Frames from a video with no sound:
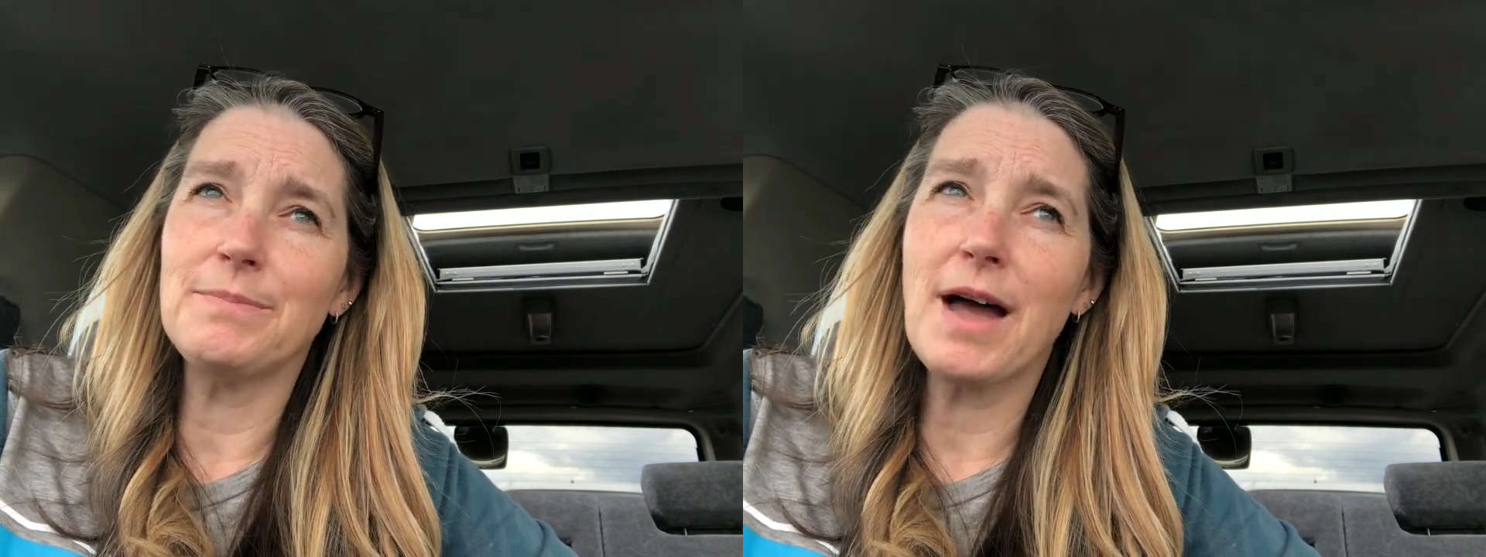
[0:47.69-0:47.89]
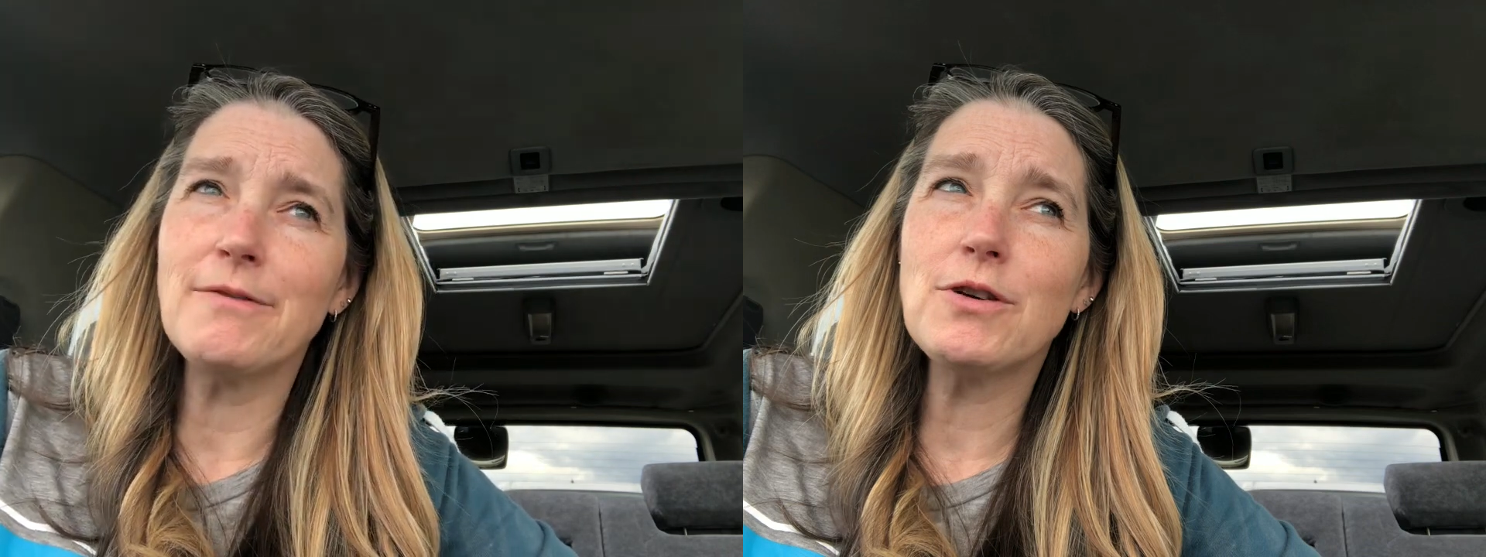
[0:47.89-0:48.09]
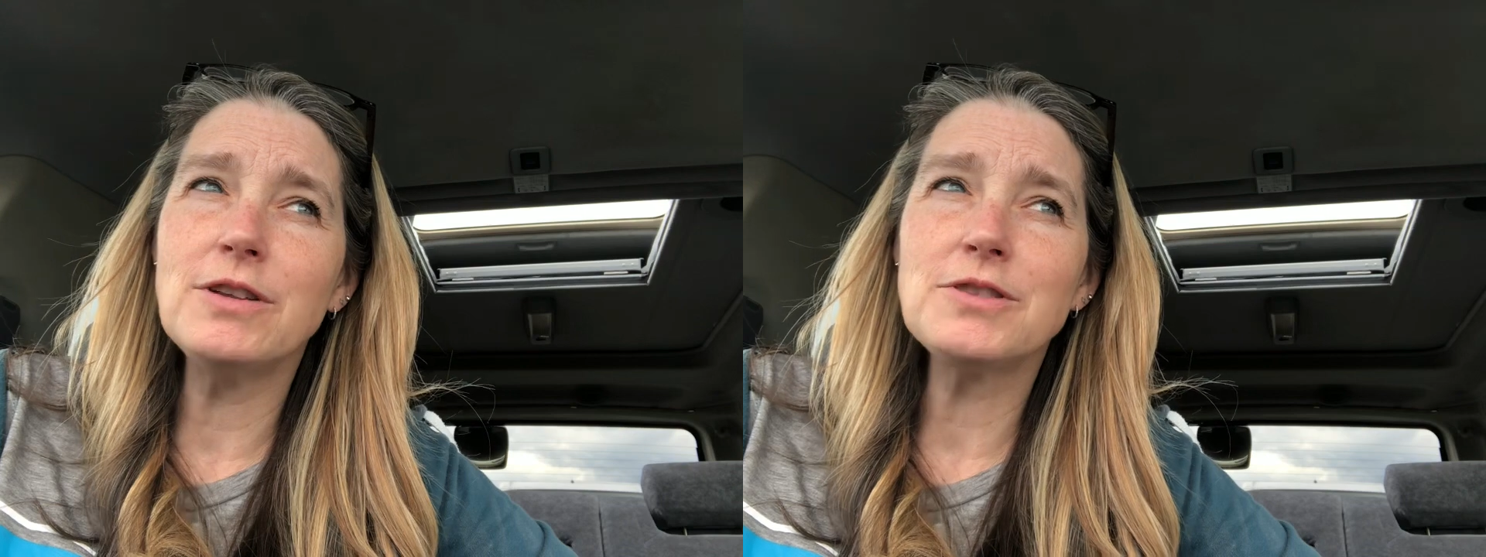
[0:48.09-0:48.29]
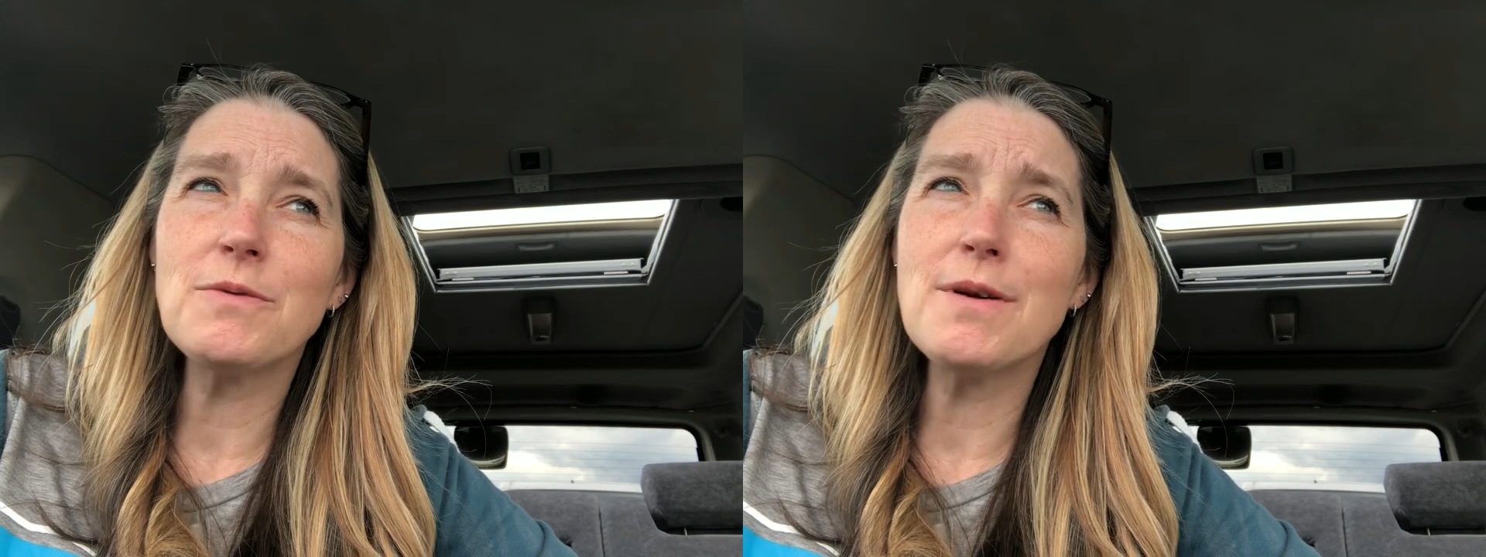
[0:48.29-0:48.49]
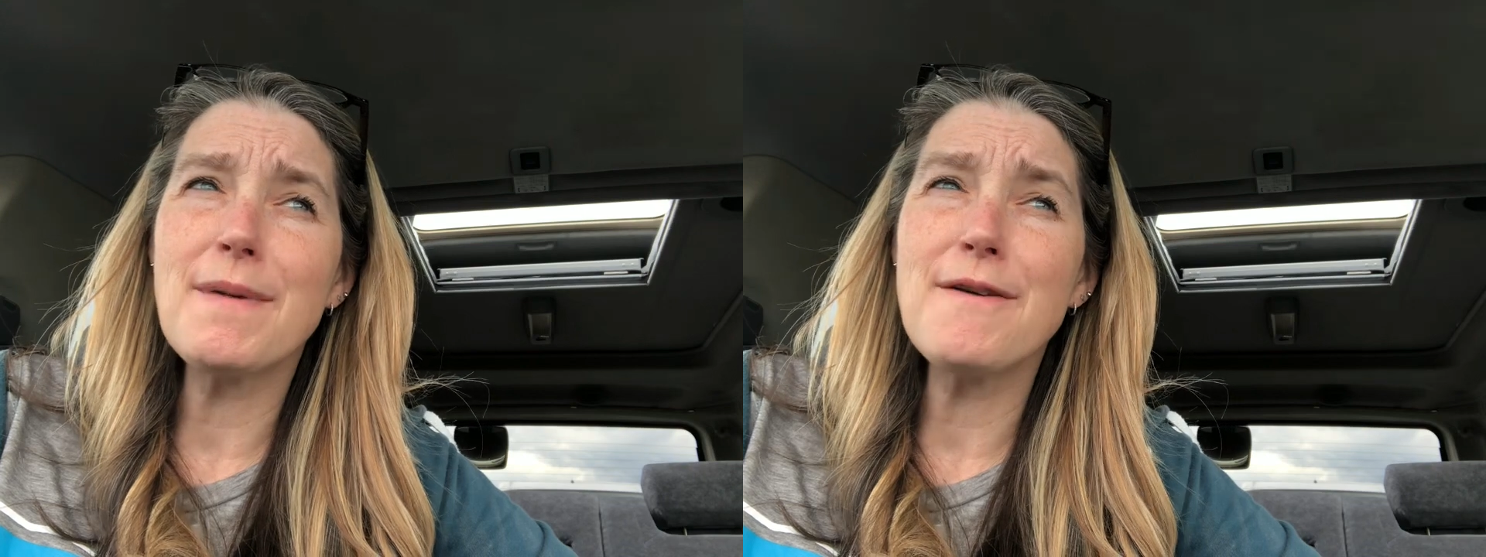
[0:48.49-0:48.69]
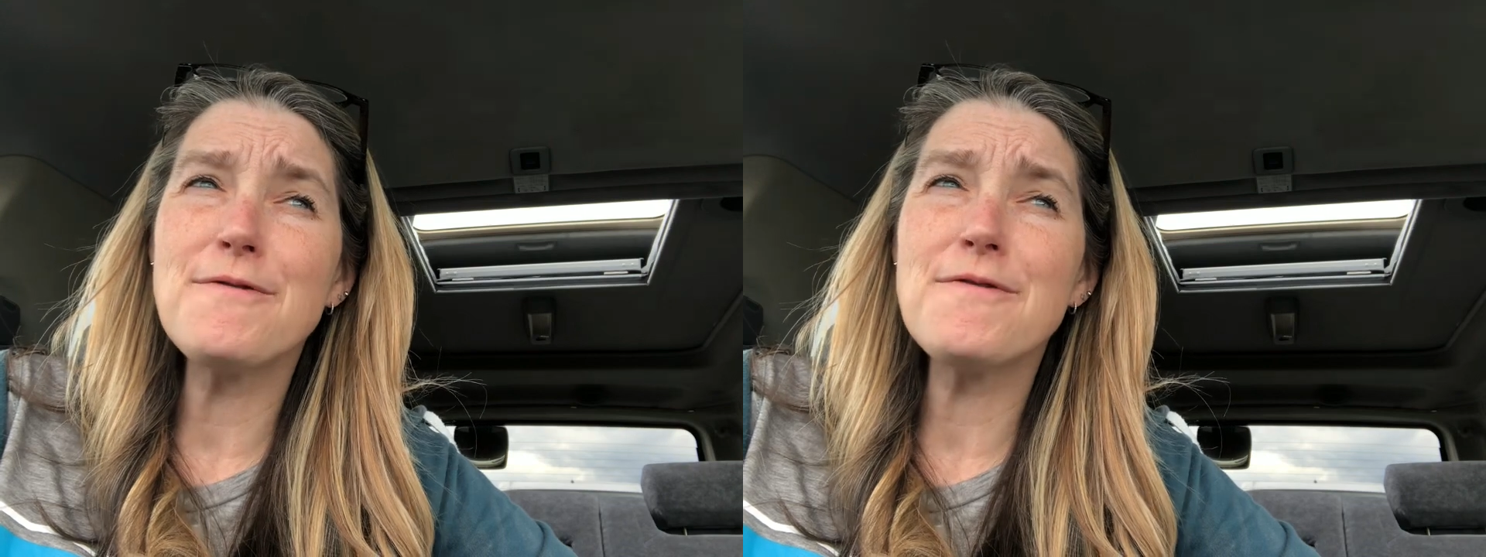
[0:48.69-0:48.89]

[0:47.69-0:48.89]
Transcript: I've gone to one of my